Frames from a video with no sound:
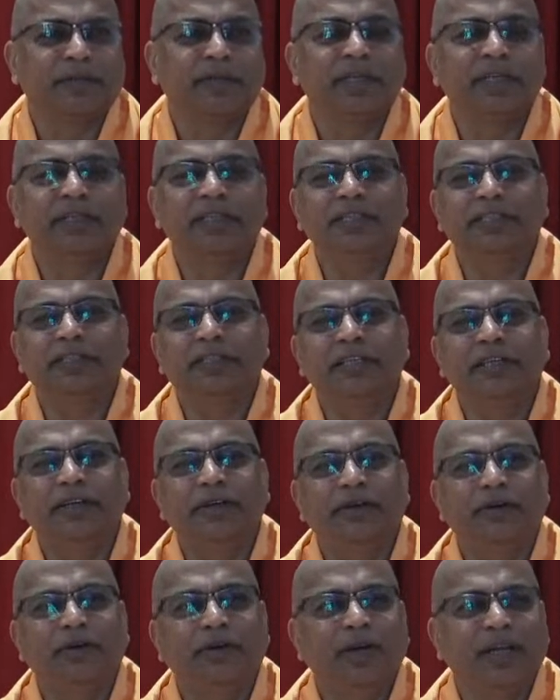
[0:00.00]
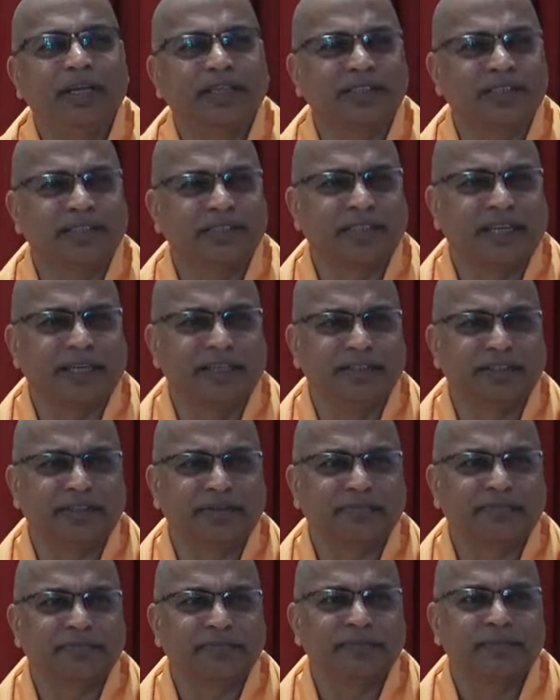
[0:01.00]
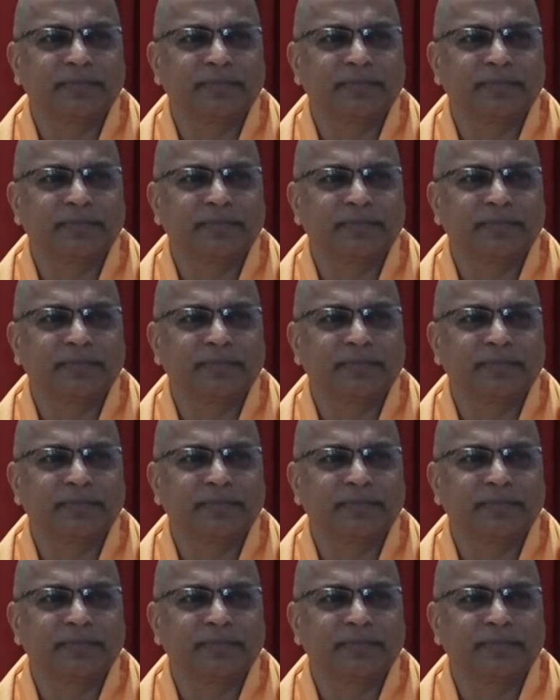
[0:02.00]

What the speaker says: That is the whole exercise.